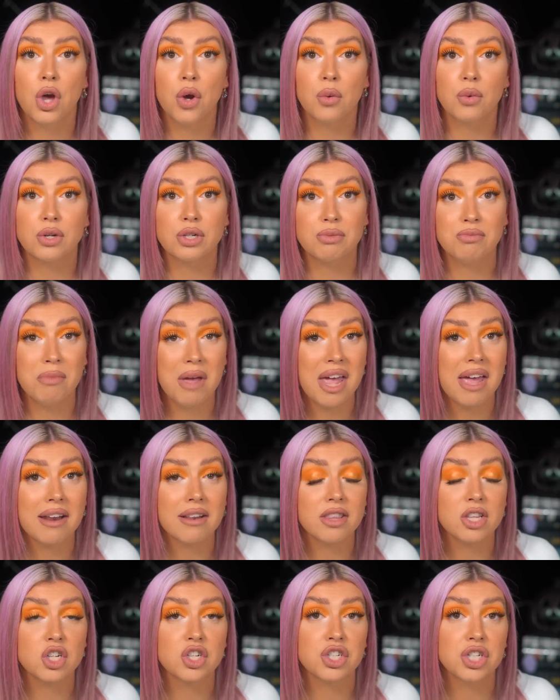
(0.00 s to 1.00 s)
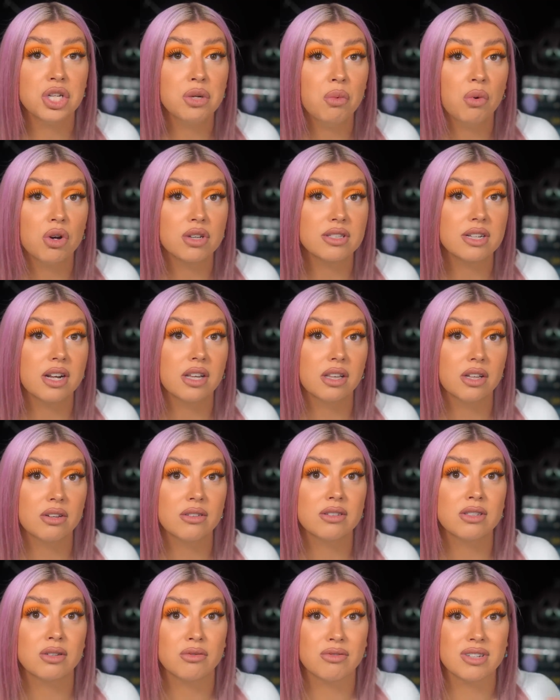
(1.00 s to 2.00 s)
which meant that she wasn't
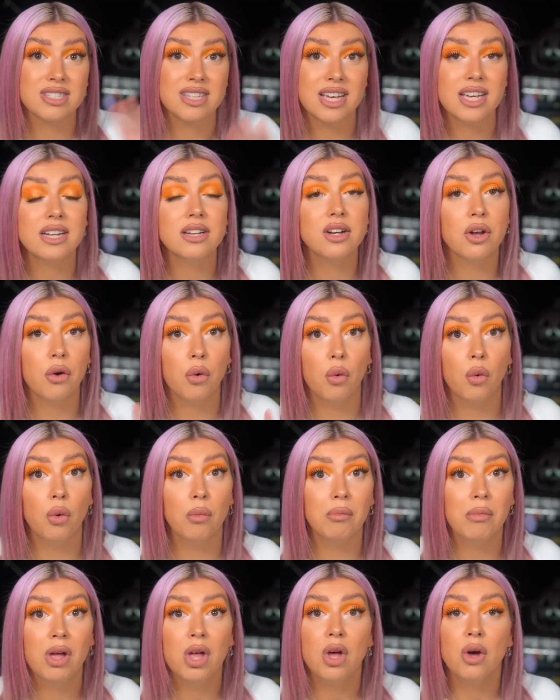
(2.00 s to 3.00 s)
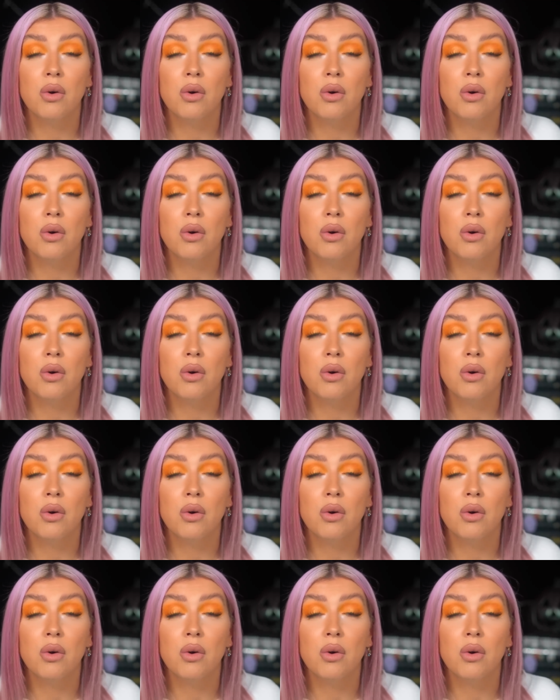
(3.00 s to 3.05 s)
allowed to reside in a home